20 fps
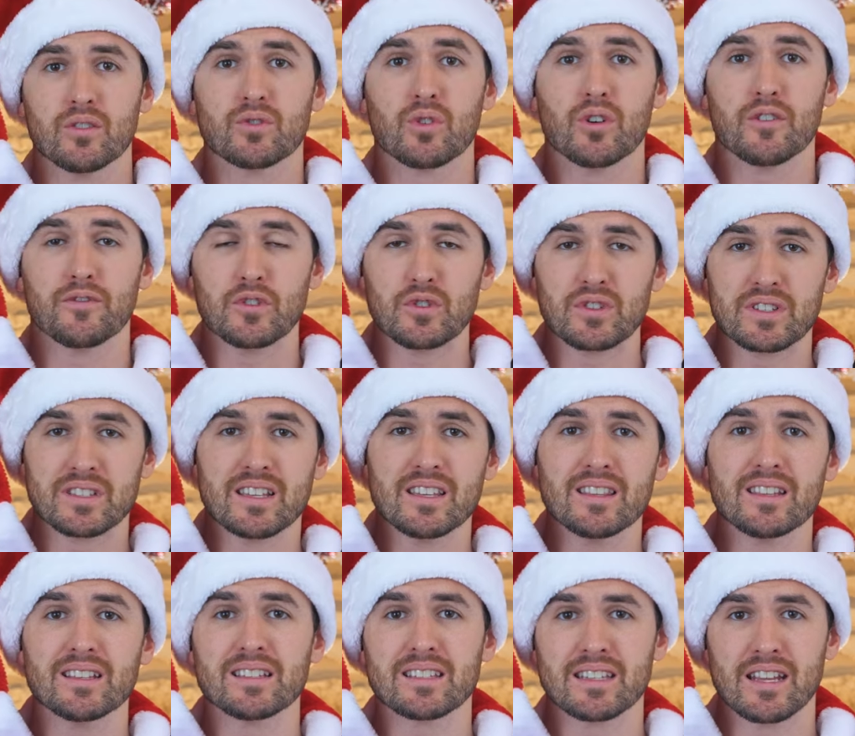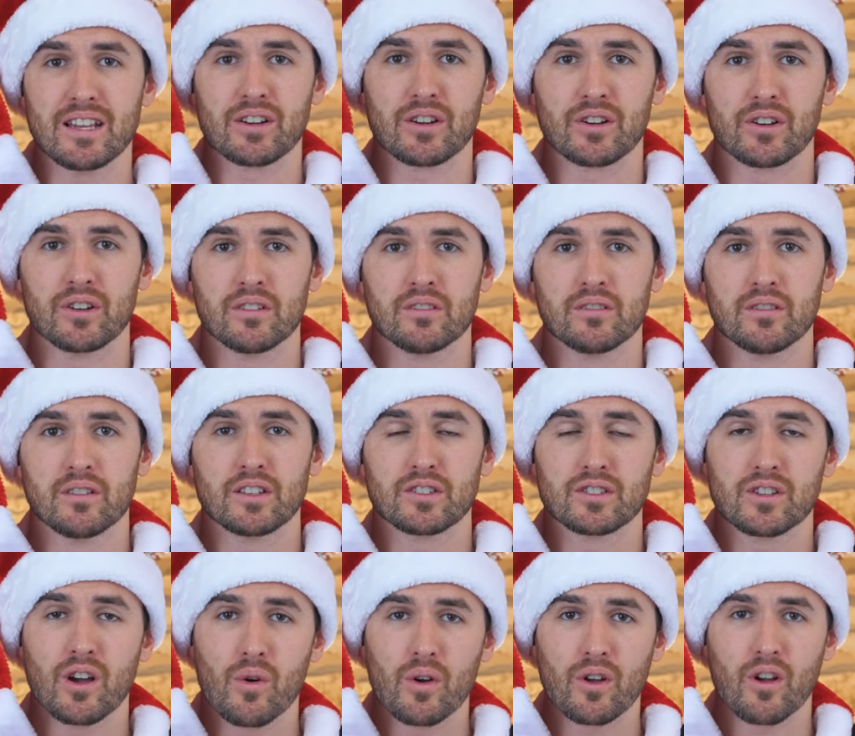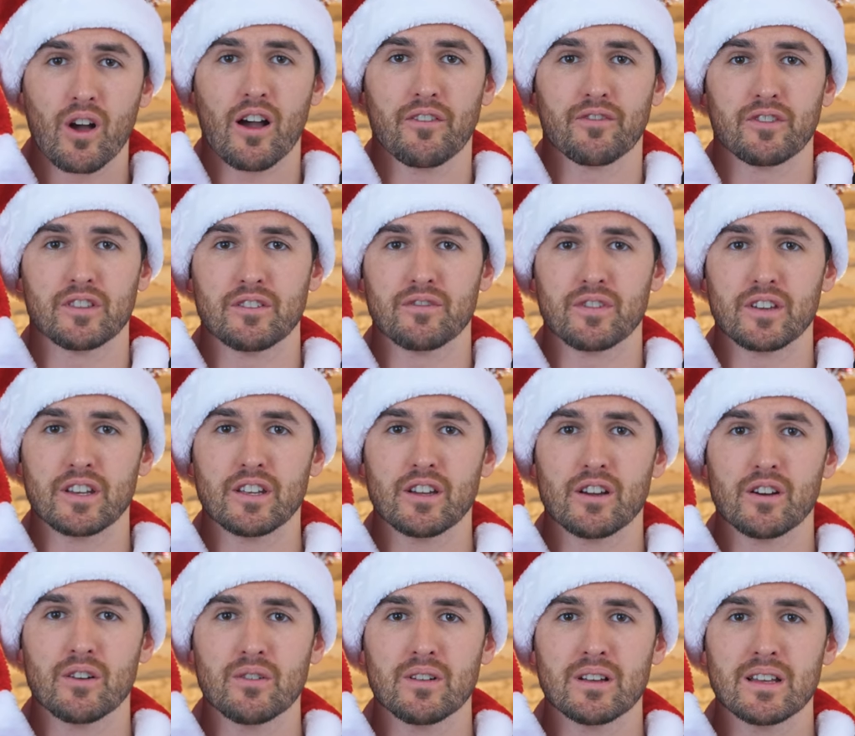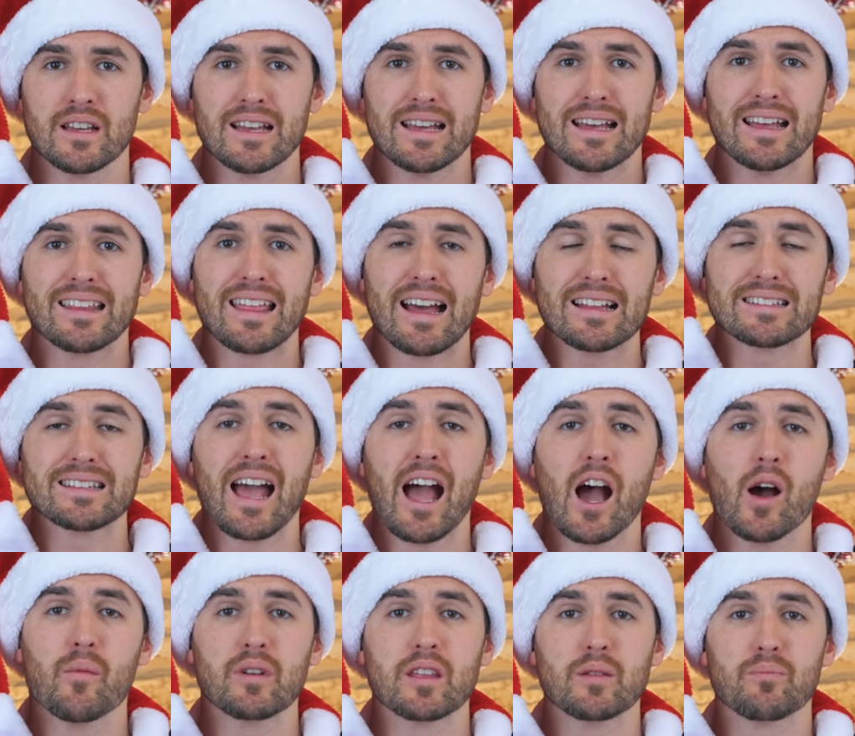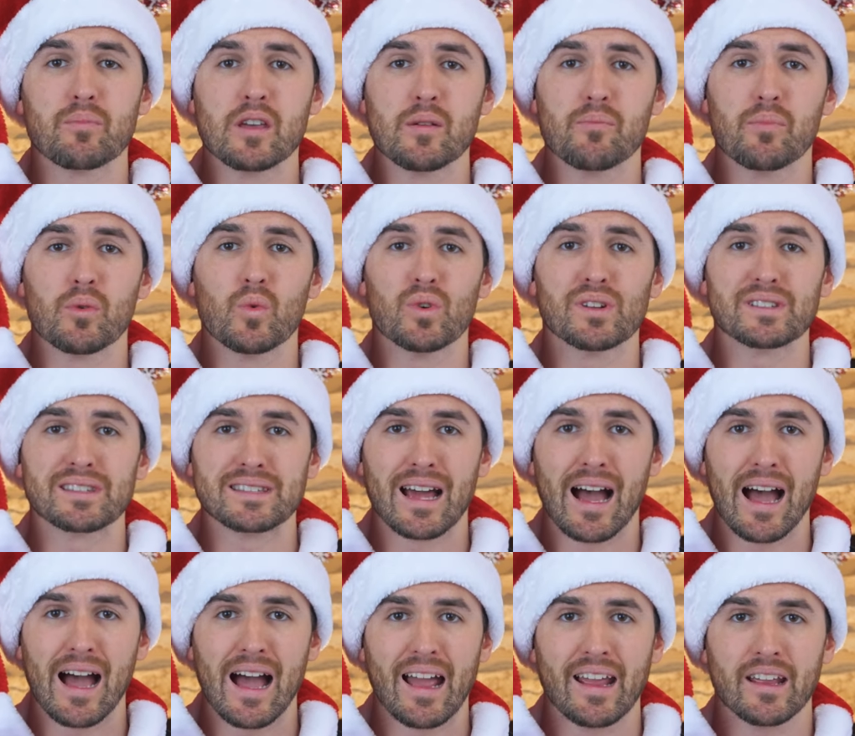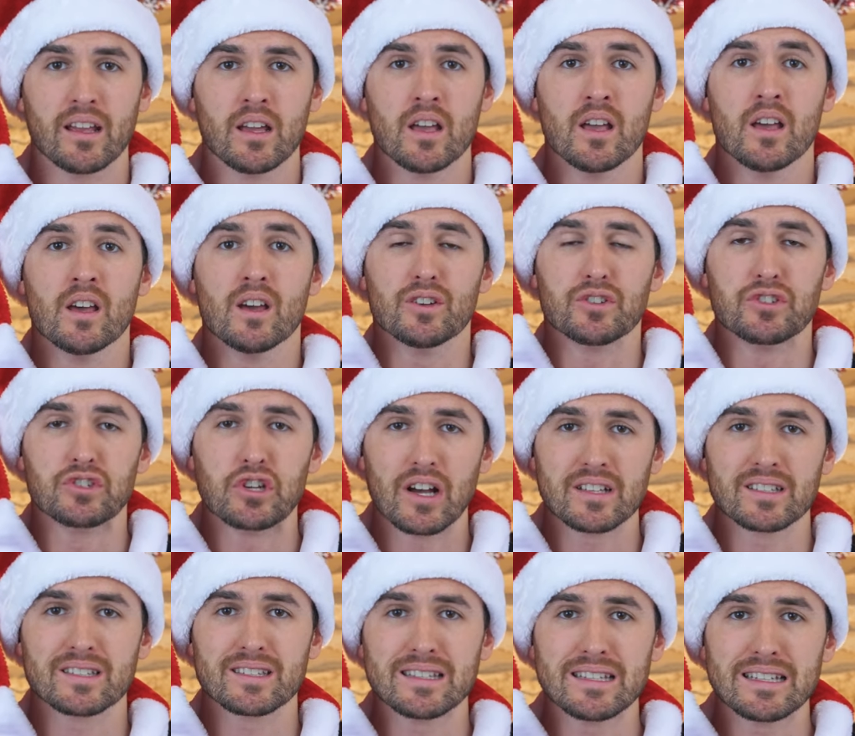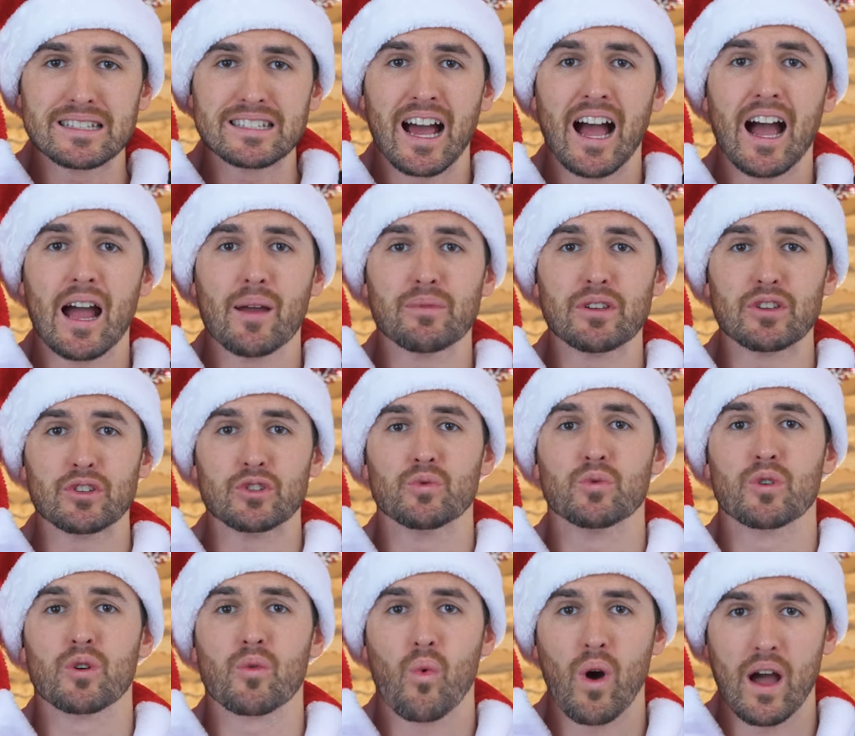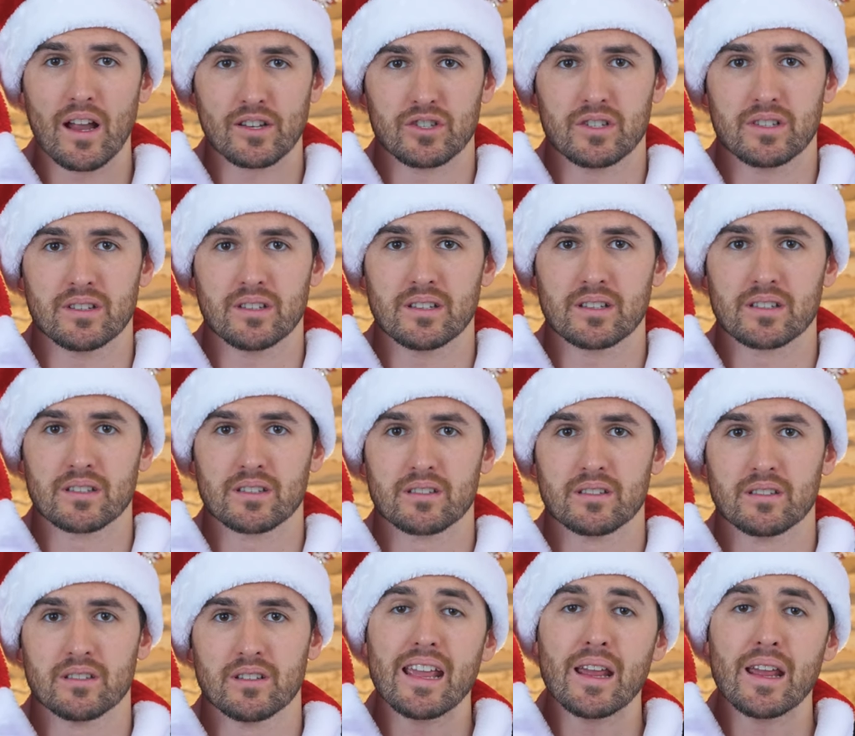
So if you see this ticker that's going off in the video, that's how many people will die just in the time that you are watching this.